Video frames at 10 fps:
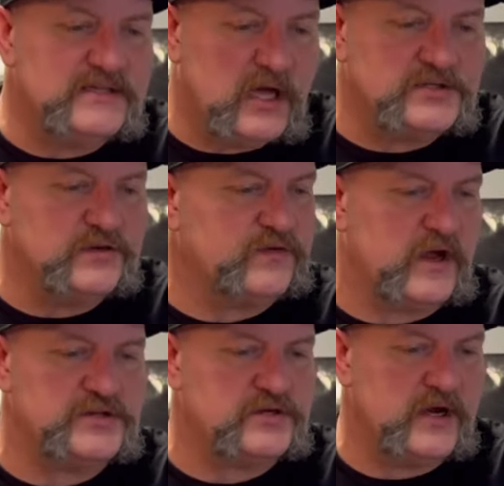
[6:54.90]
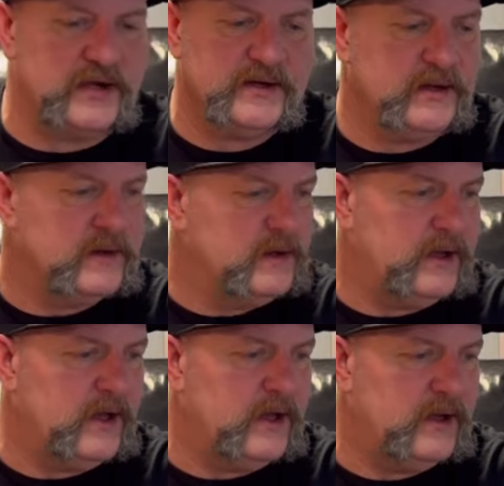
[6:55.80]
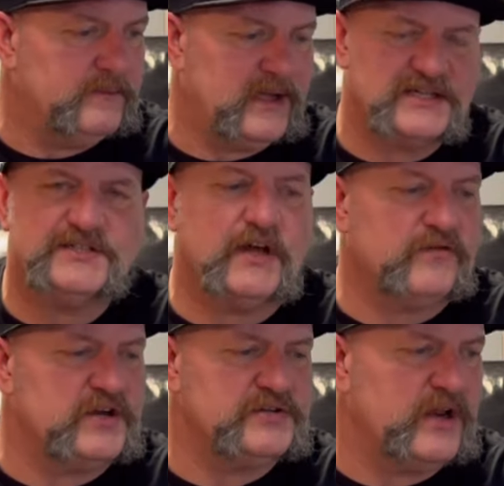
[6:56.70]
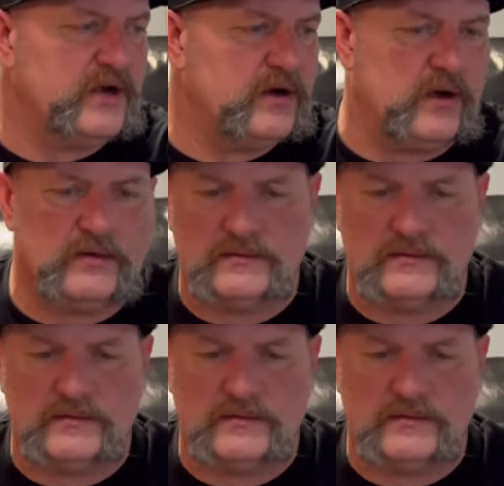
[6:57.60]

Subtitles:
not too frustrating. Actually, not frustrating at all.